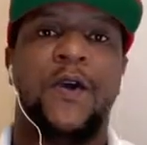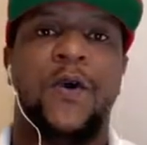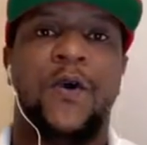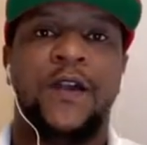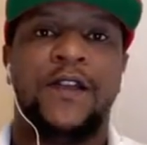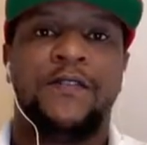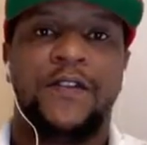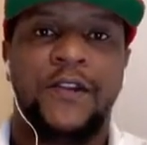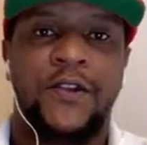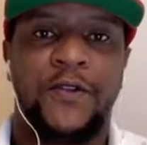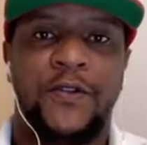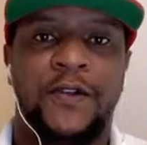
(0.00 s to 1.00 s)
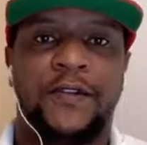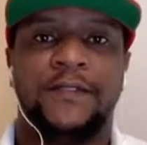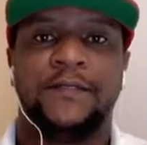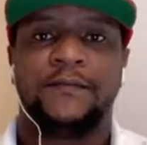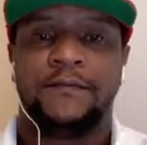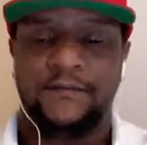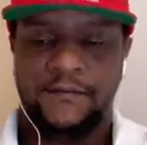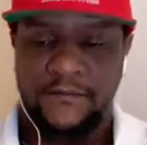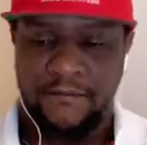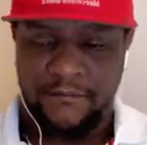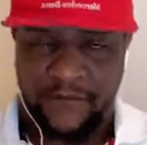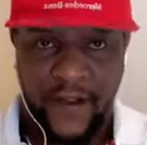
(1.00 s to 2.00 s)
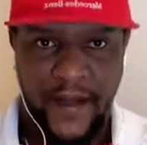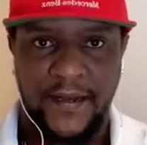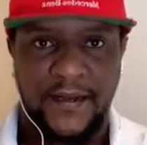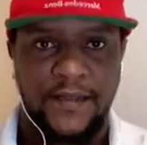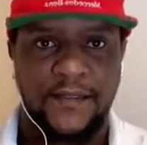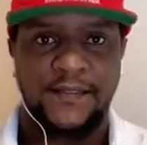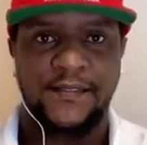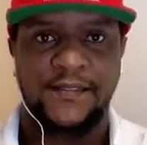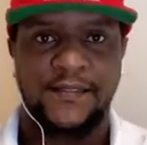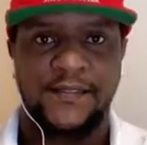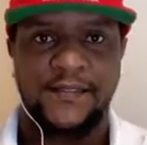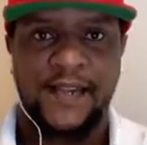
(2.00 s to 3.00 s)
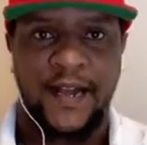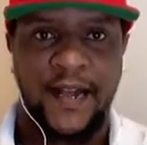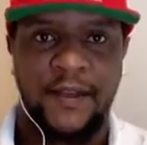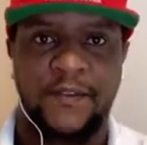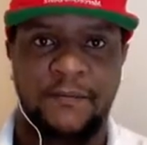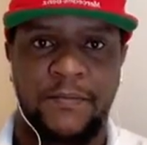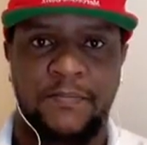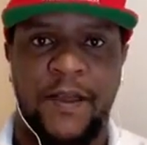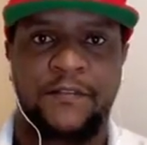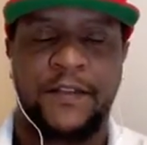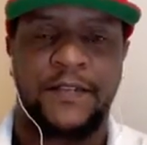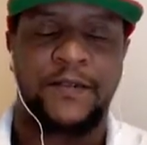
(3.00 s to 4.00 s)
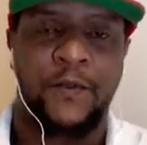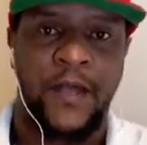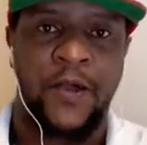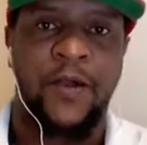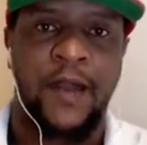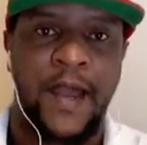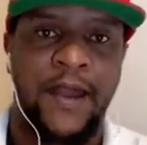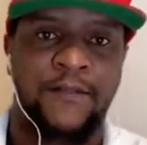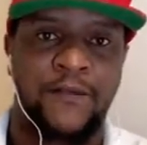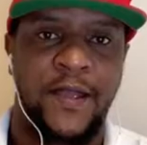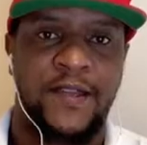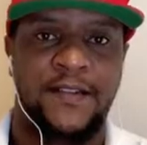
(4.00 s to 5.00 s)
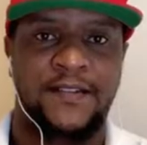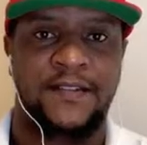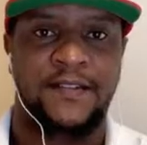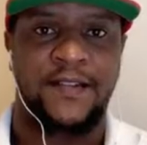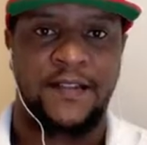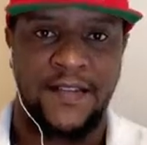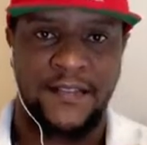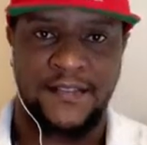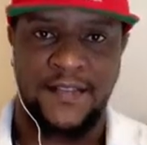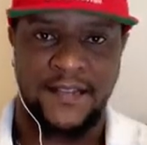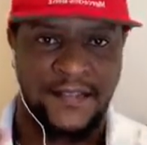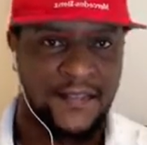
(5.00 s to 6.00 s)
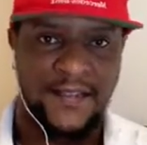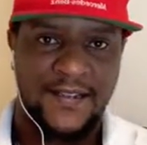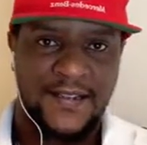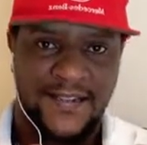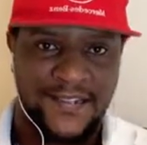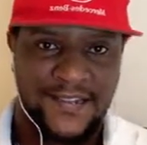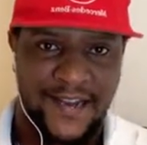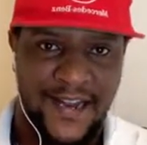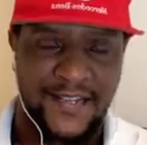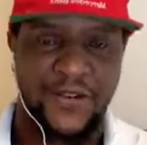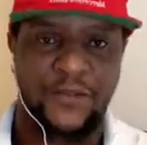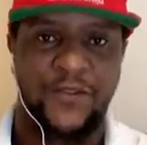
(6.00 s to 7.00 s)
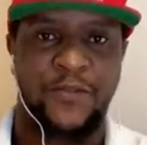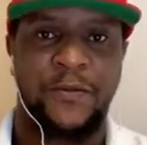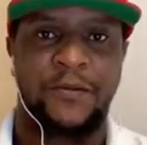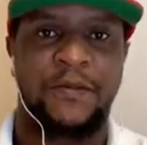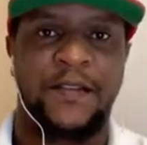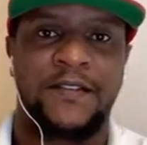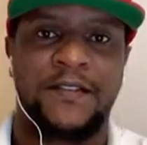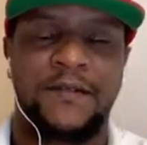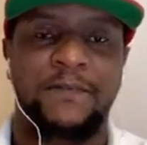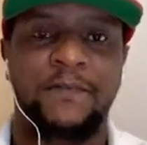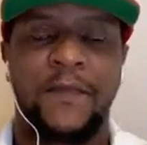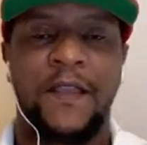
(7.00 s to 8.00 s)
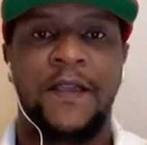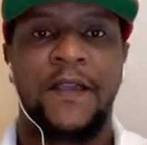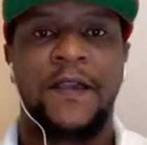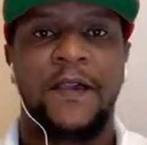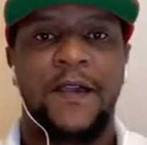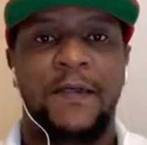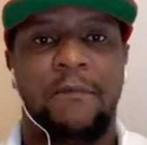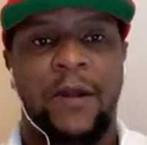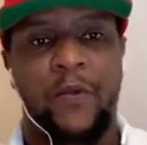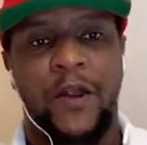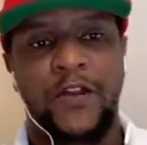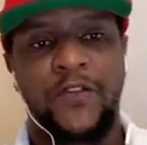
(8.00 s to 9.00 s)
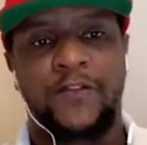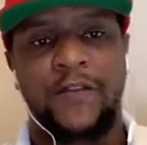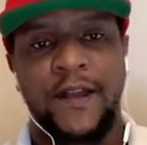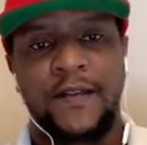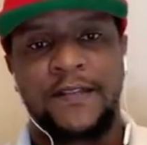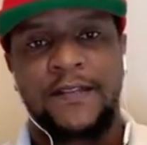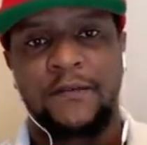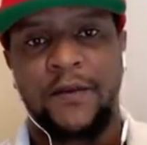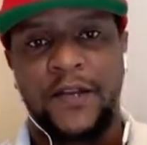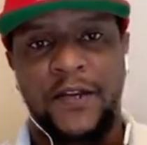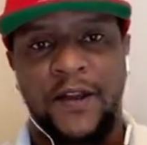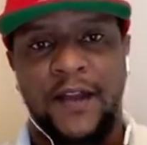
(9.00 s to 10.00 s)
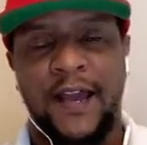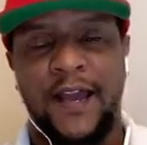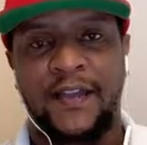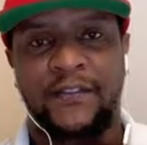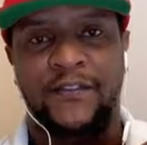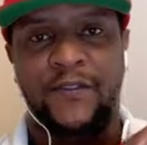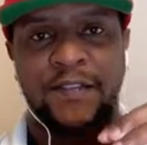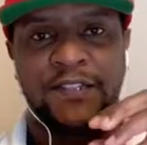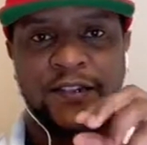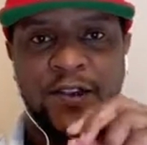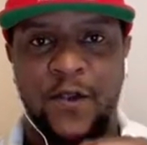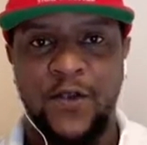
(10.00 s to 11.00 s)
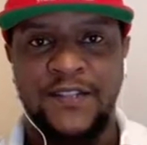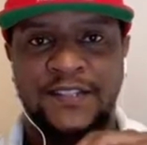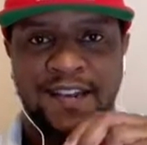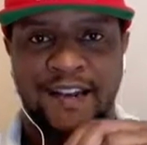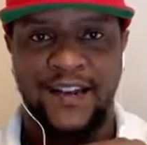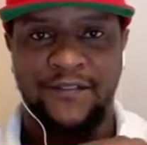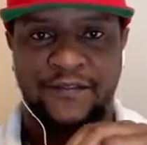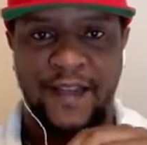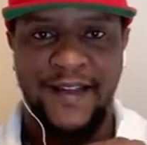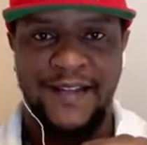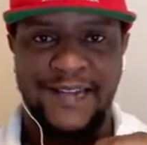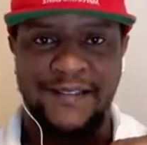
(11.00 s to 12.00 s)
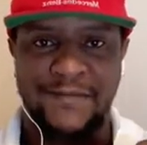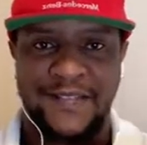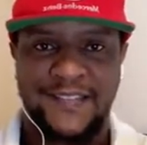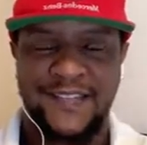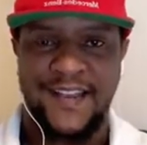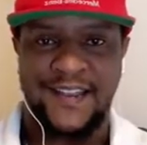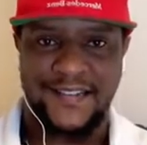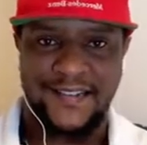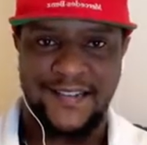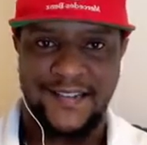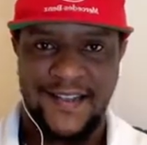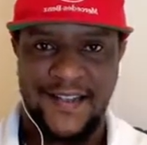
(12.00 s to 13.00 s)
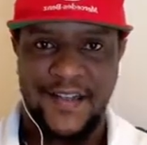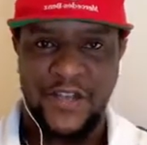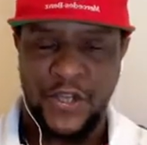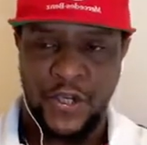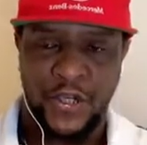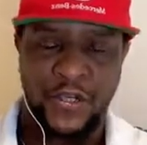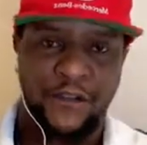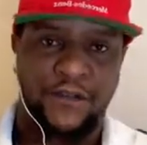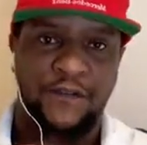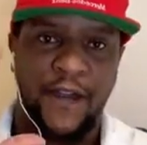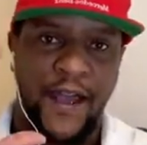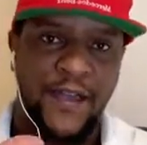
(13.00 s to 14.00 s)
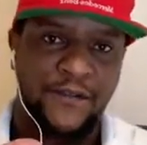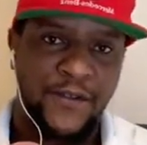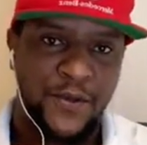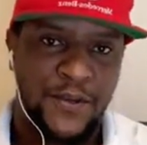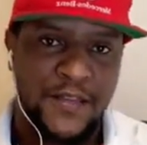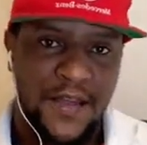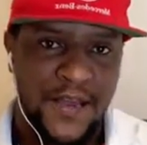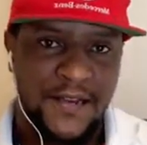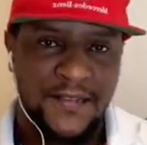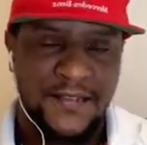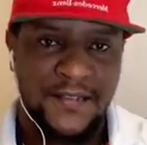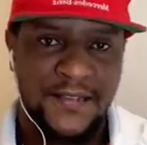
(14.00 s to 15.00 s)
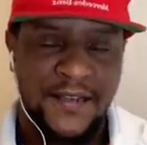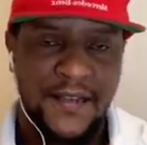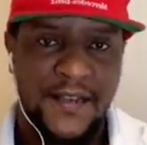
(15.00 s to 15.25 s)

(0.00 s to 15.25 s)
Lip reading: or even your friend can never be perfect. We all have weaknesses, and that's the nature of human beings. But when you find somebody in your life who is constantly finding mistakes, you do 5 good things,